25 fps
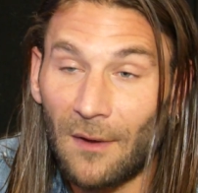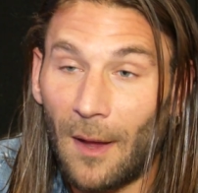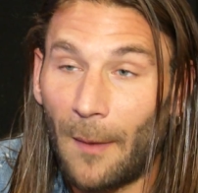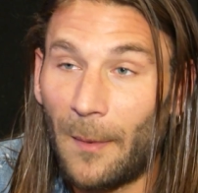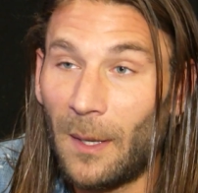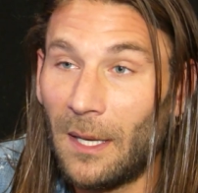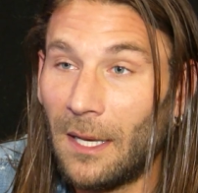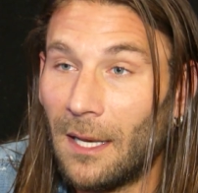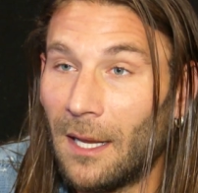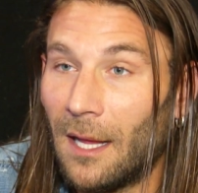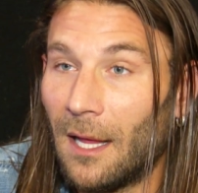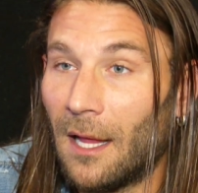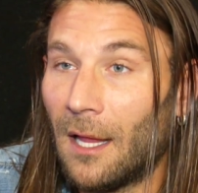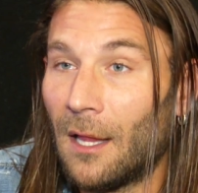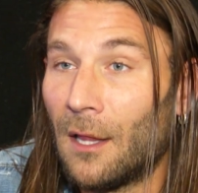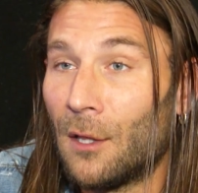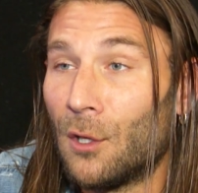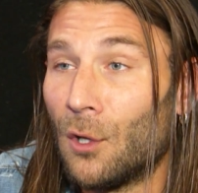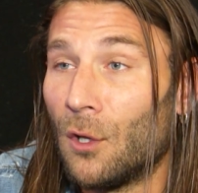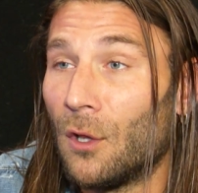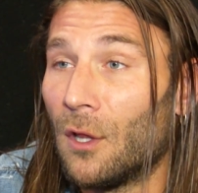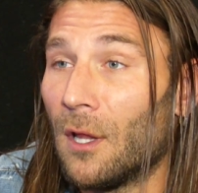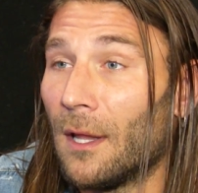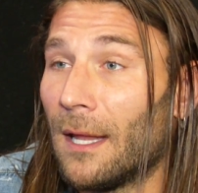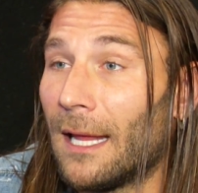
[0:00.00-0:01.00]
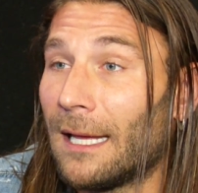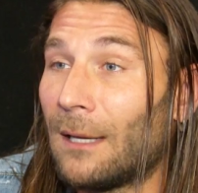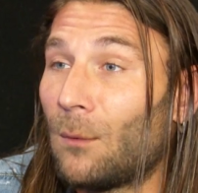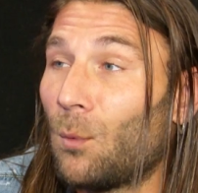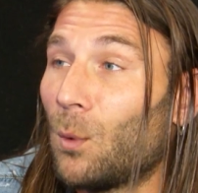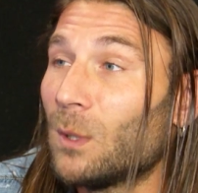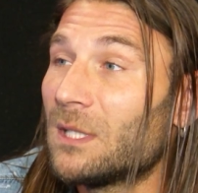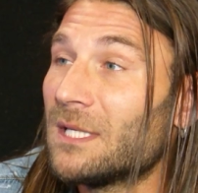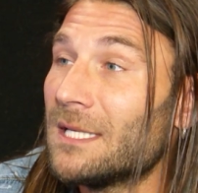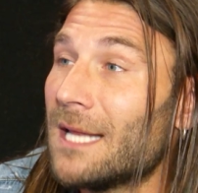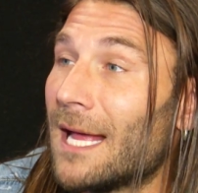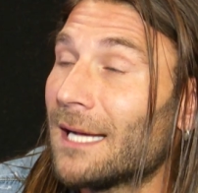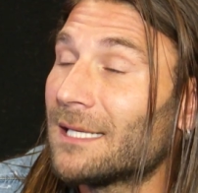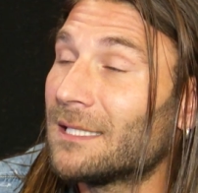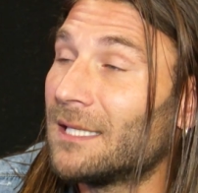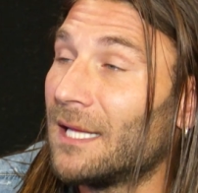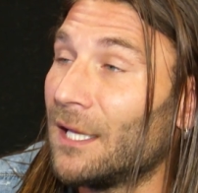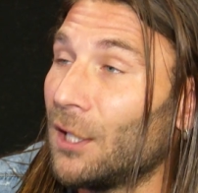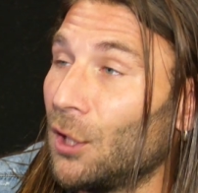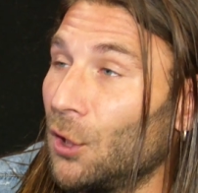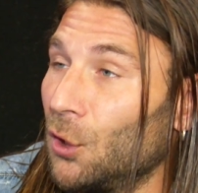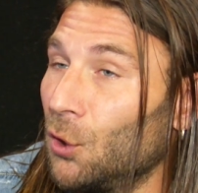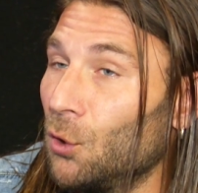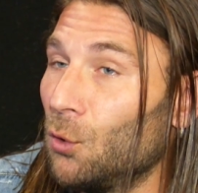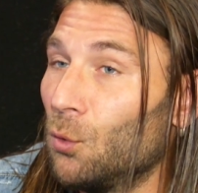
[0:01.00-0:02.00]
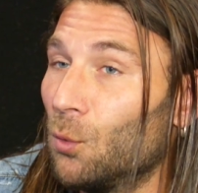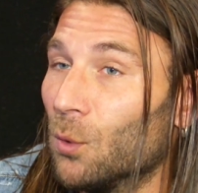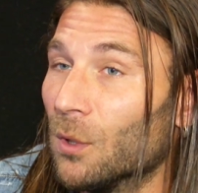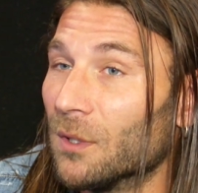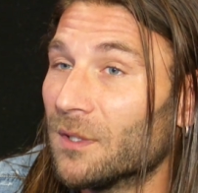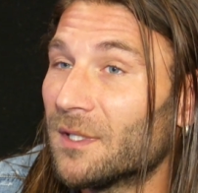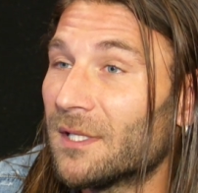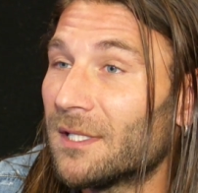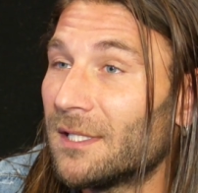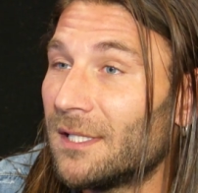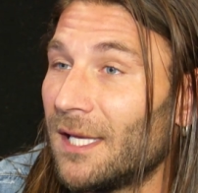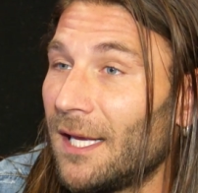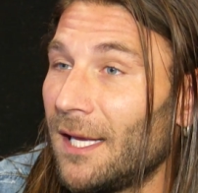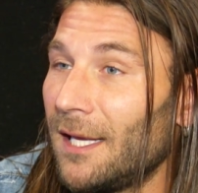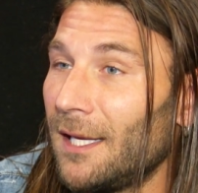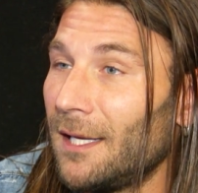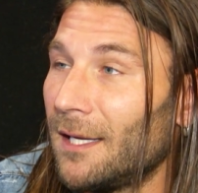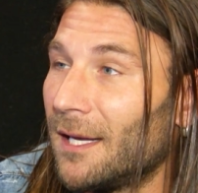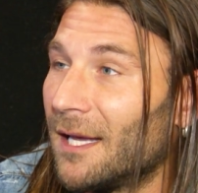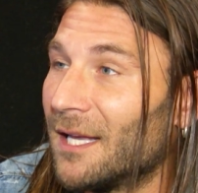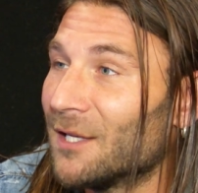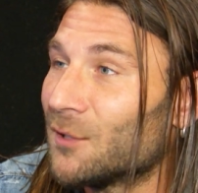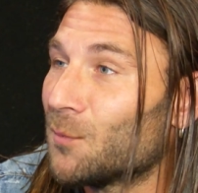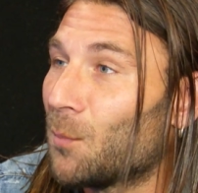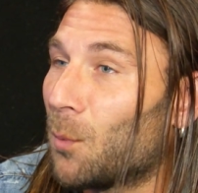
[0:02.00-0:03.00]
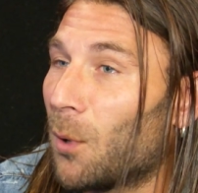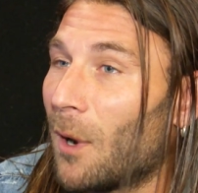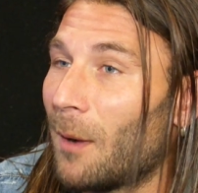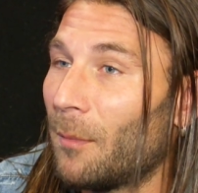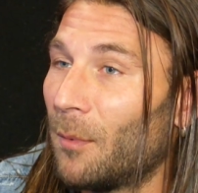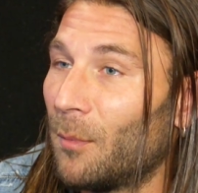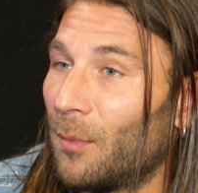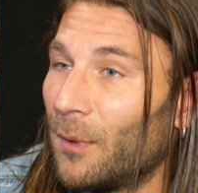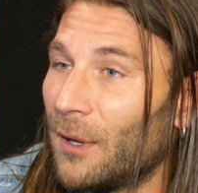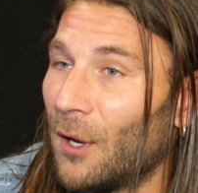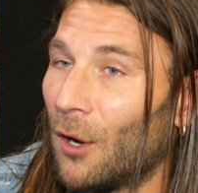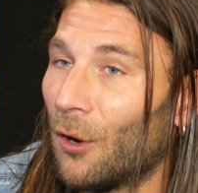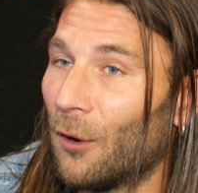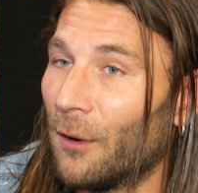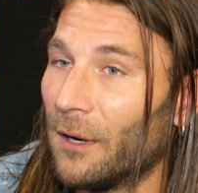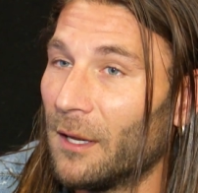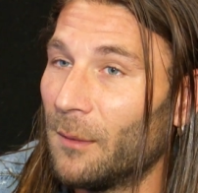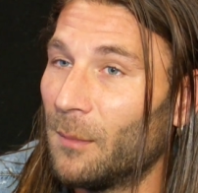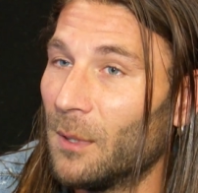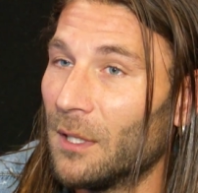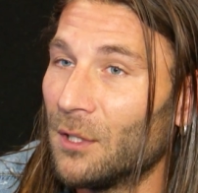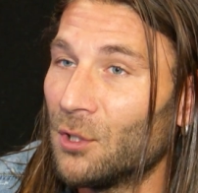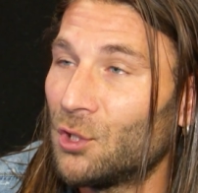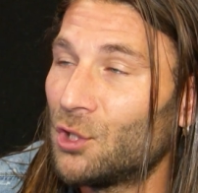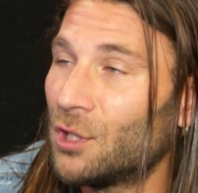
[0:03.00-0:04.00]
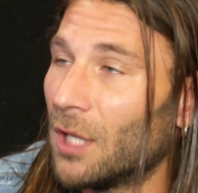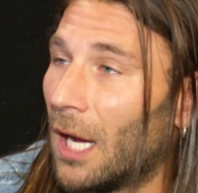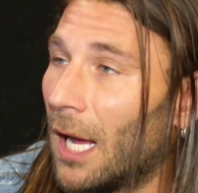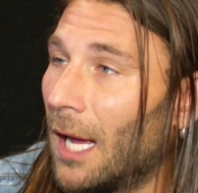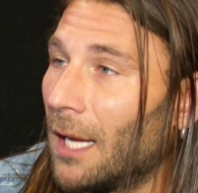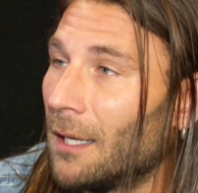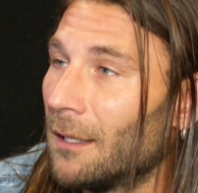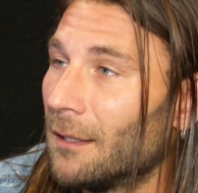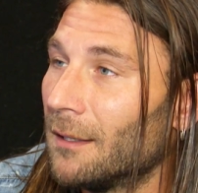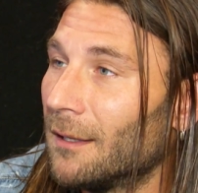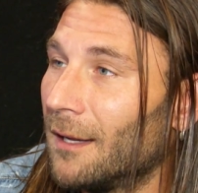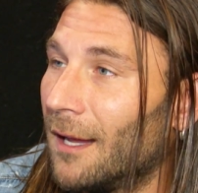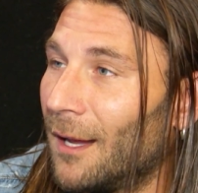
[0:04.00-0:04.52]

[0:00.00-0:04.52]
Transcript: I mean, th like what's next that you will see has probably already been shot.